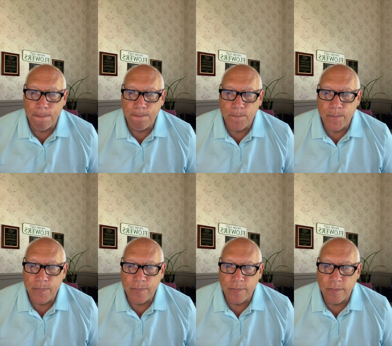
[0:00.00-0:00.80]

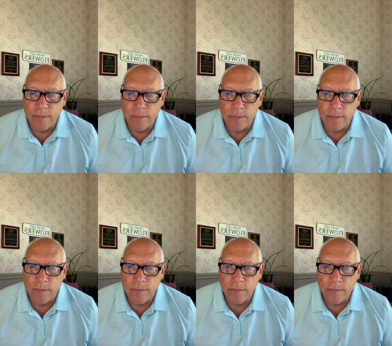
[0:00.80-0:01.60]

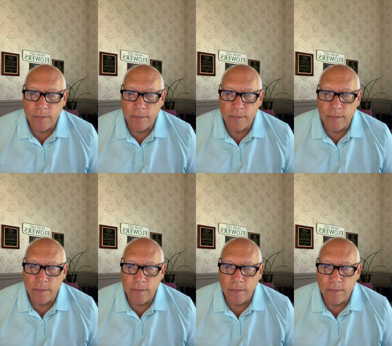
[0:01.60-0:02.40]

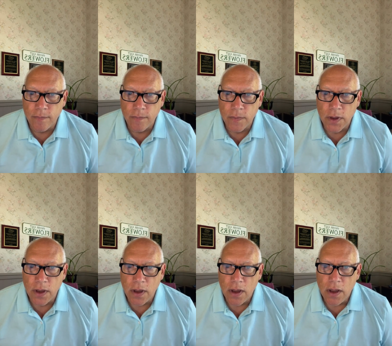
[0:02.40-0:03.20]

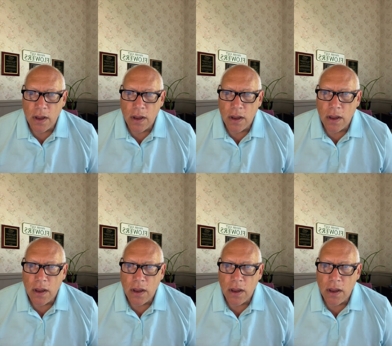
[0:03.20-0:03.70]
No one is speaking in this clip.